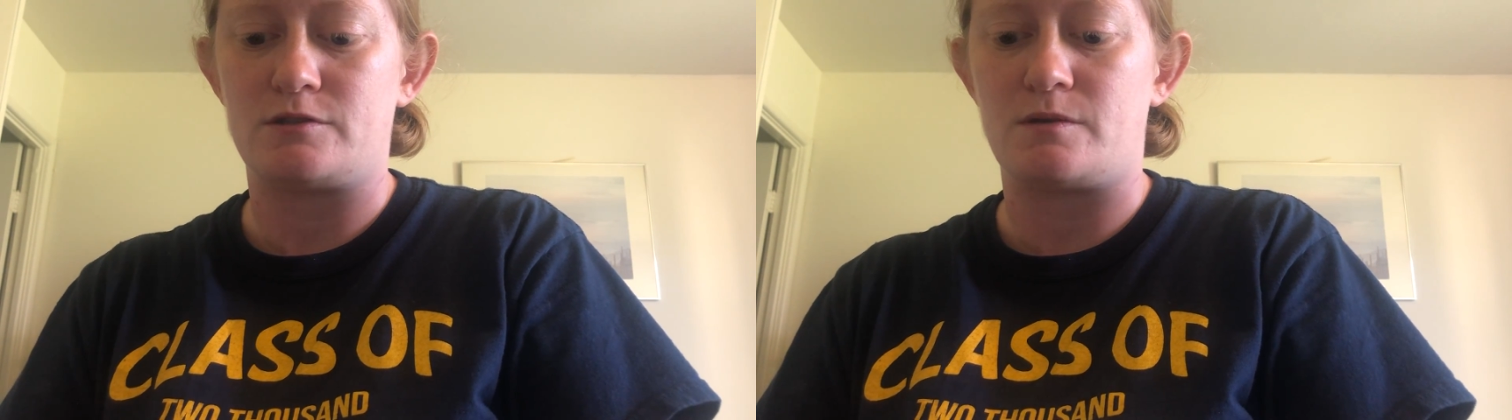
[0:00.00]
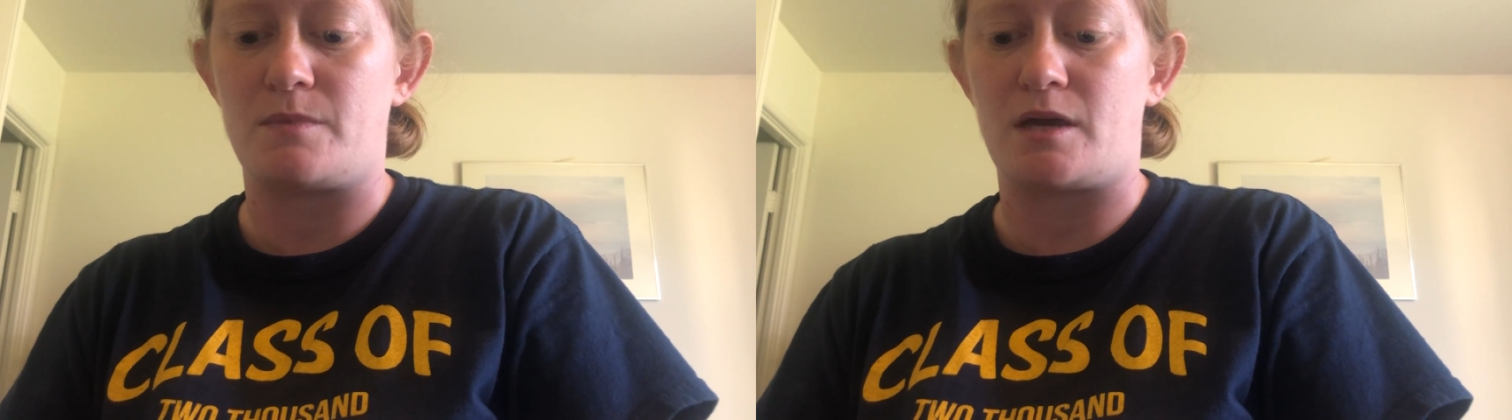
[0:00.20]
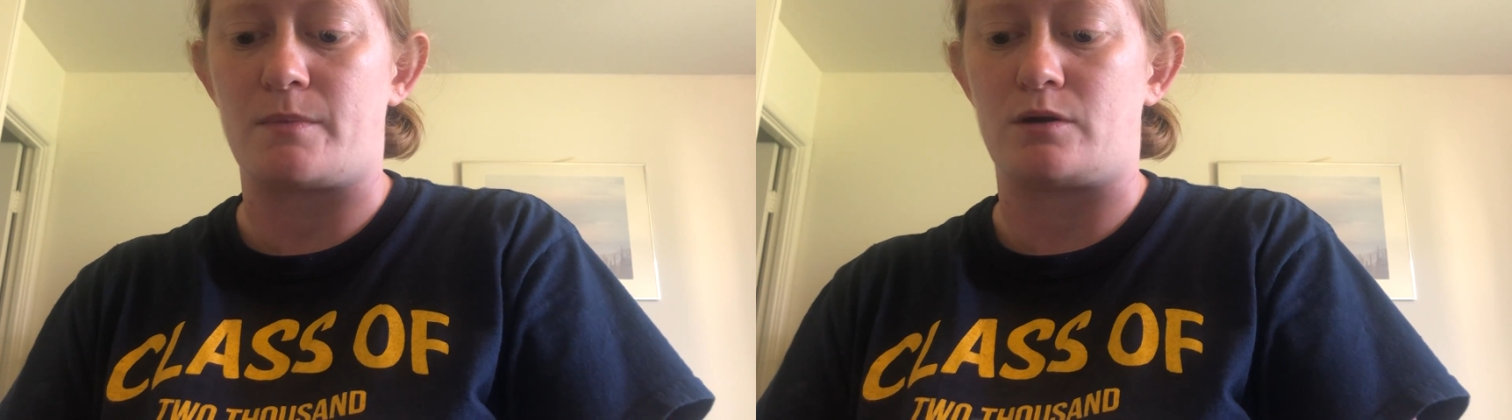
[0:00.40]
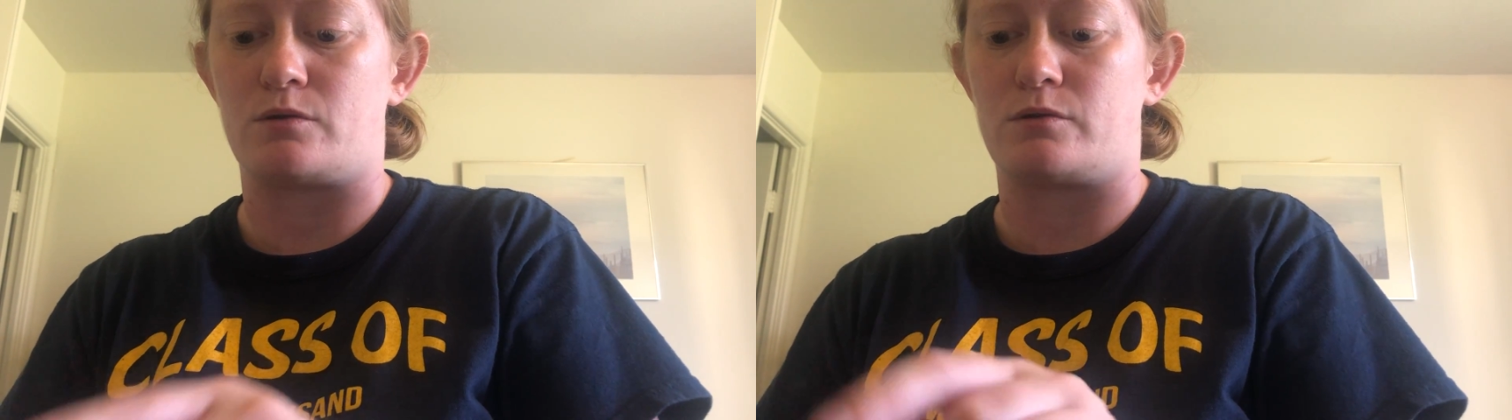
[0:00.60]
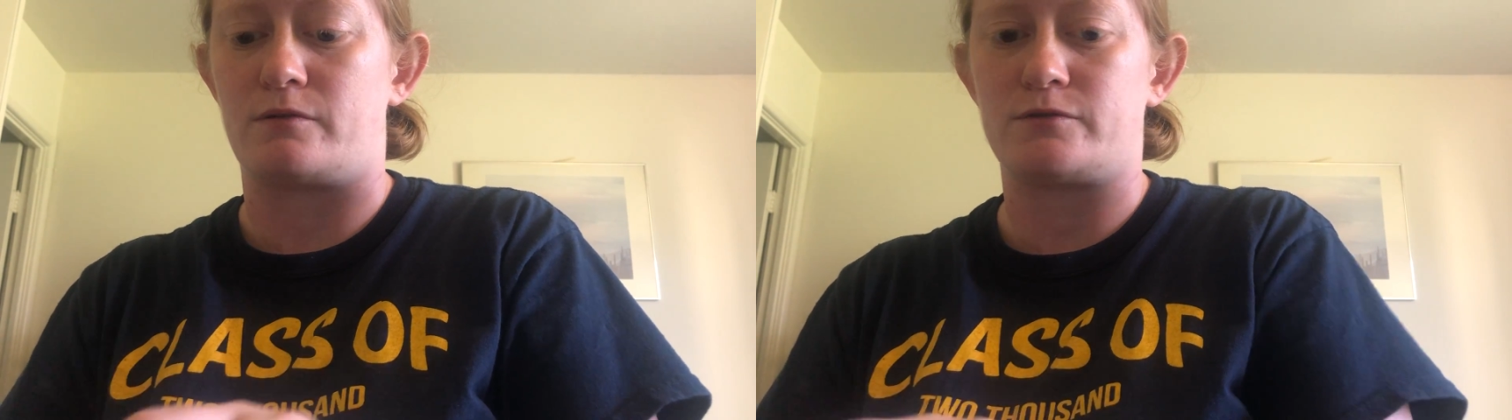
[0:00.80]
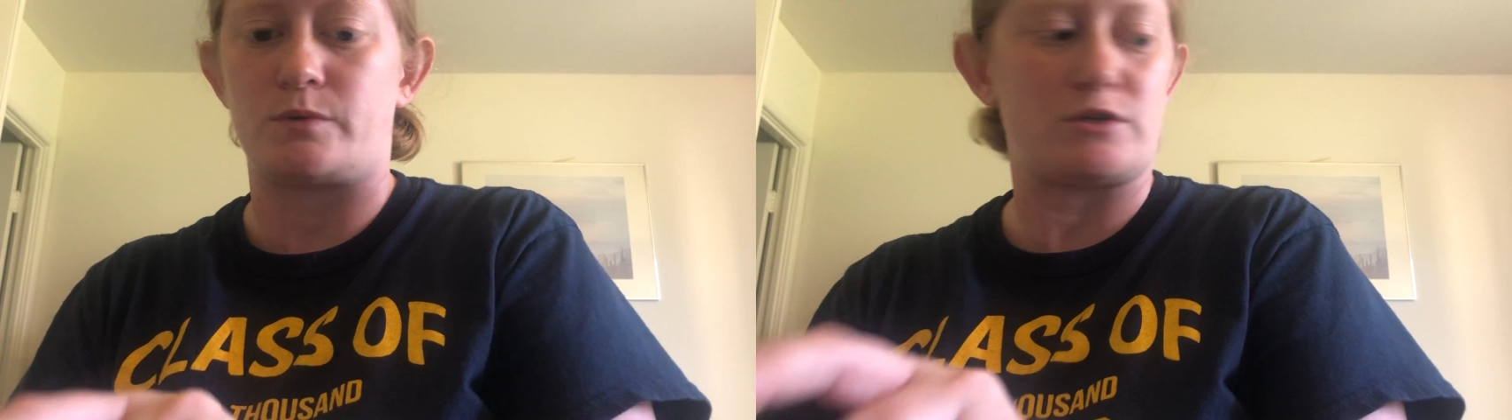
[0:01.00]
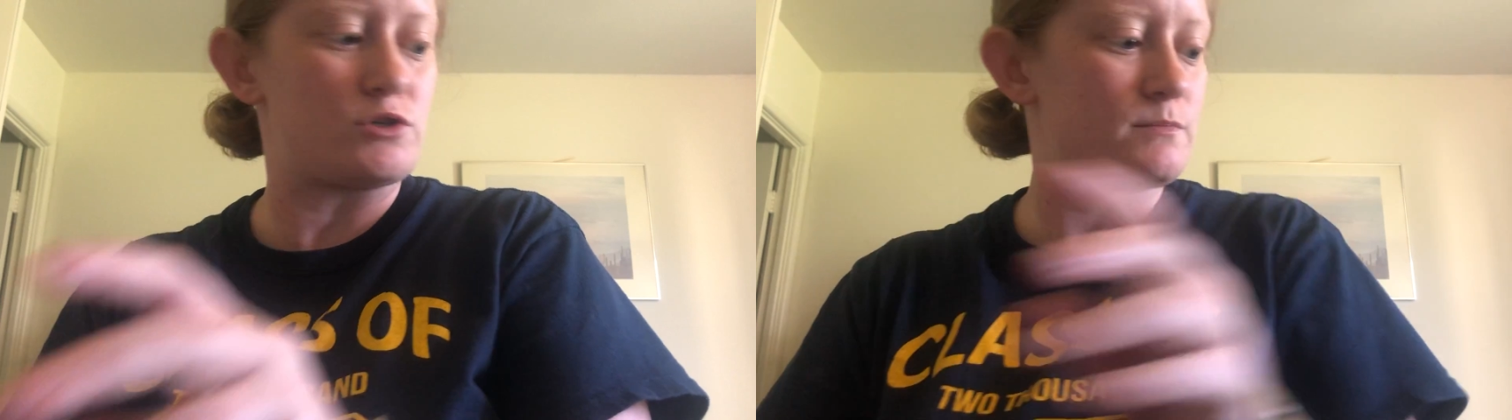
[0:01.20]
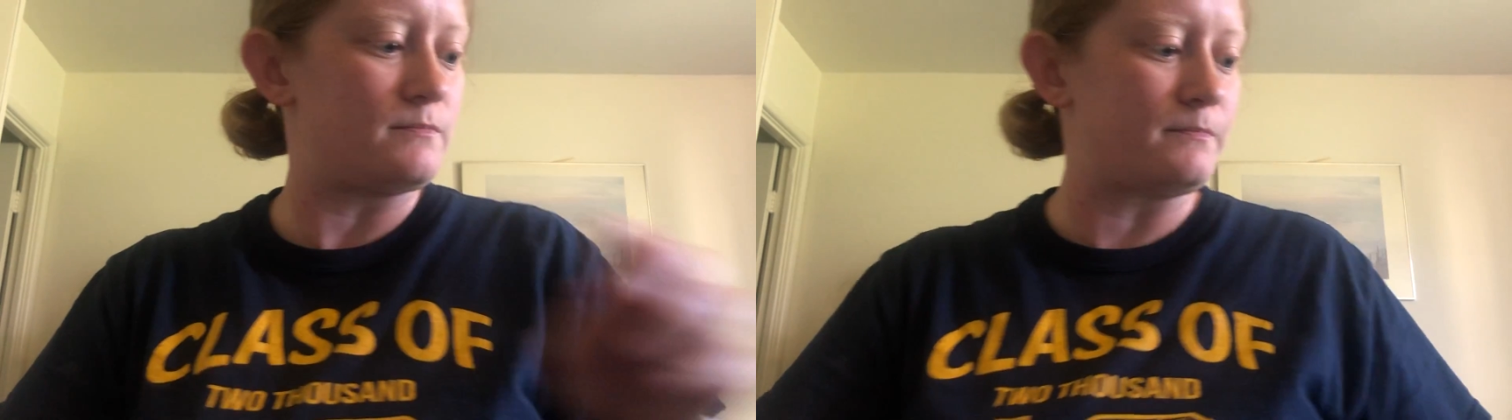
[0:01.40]
to make it my on-off
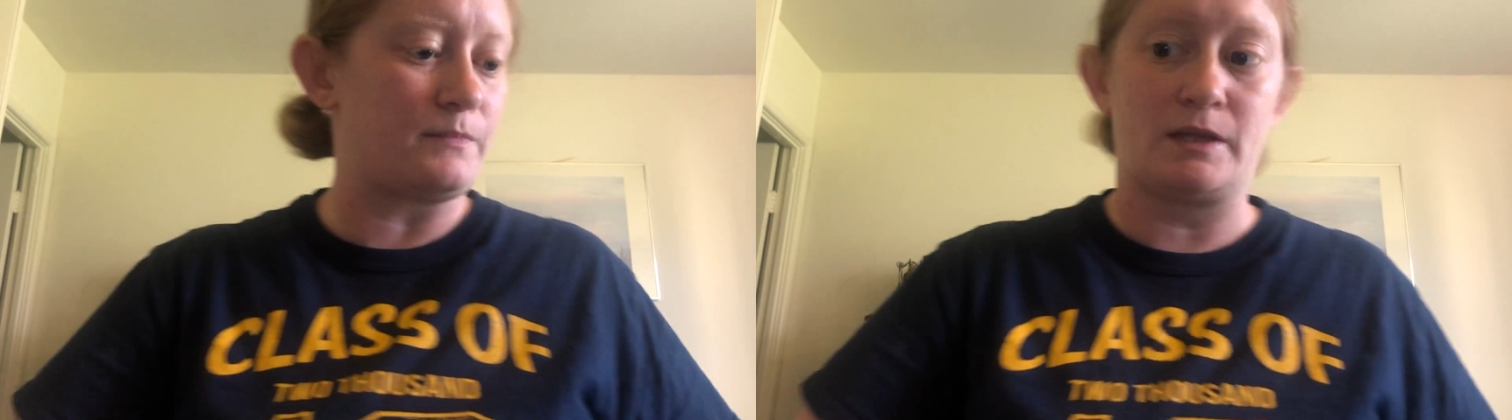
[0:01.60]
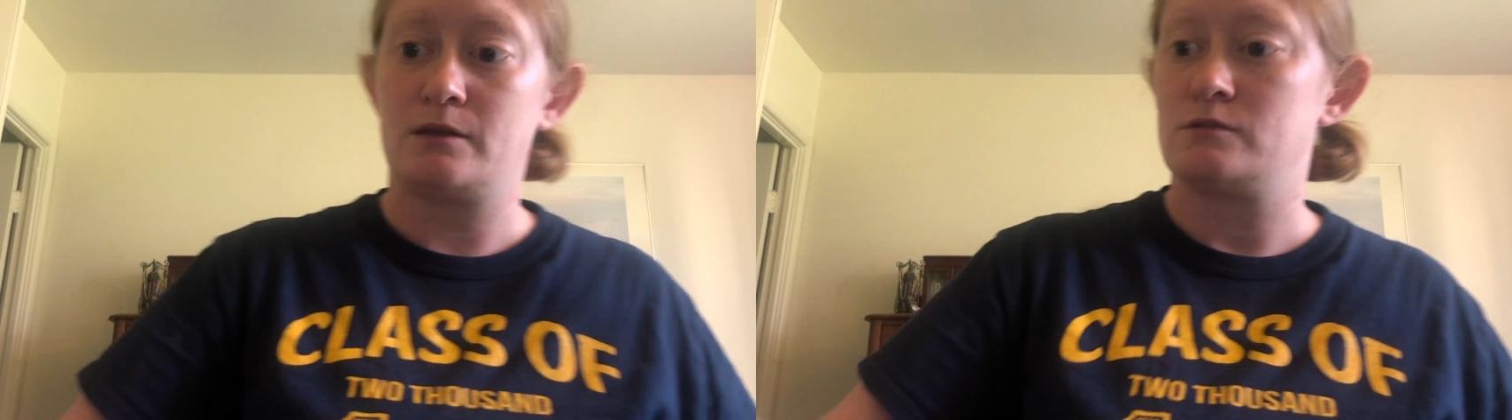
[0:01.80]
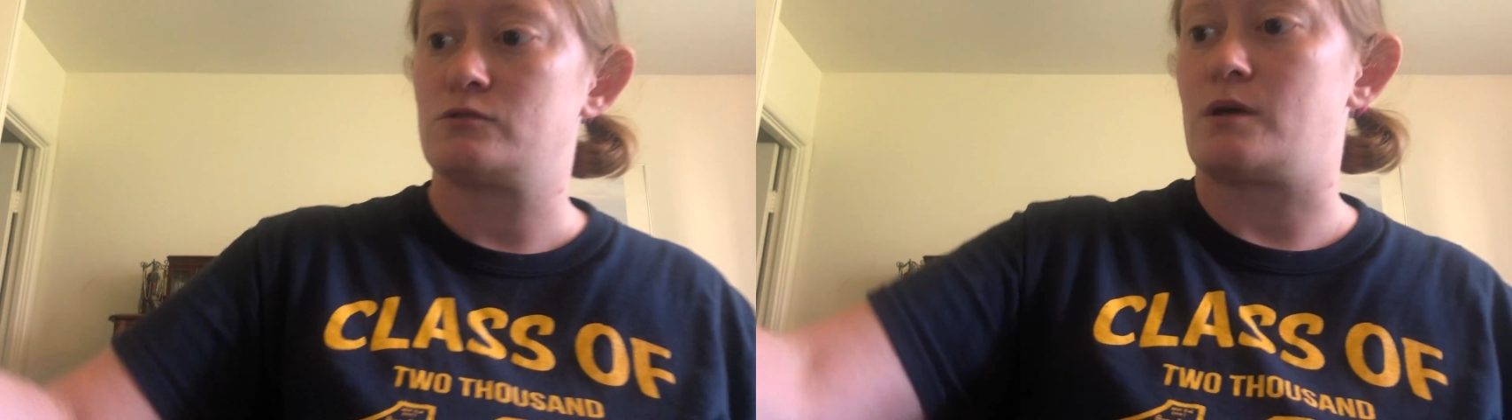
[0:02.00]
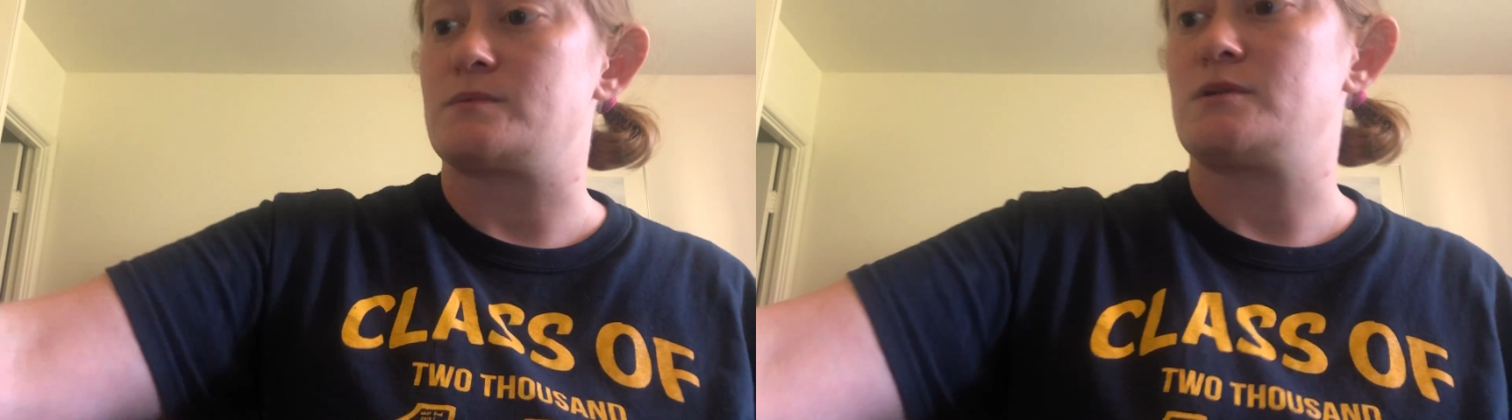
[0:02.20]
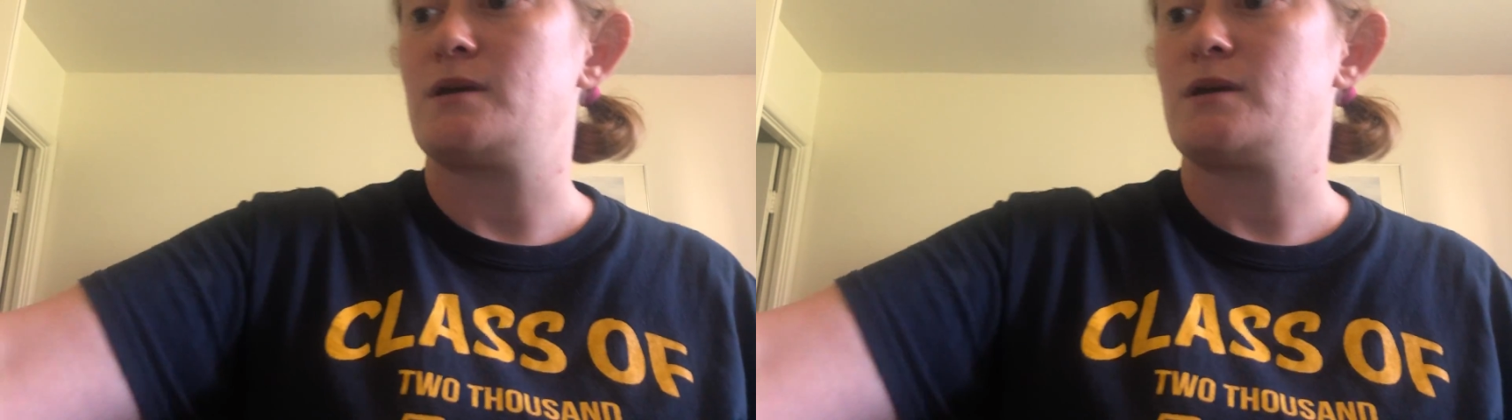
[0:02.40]
switch. Grab some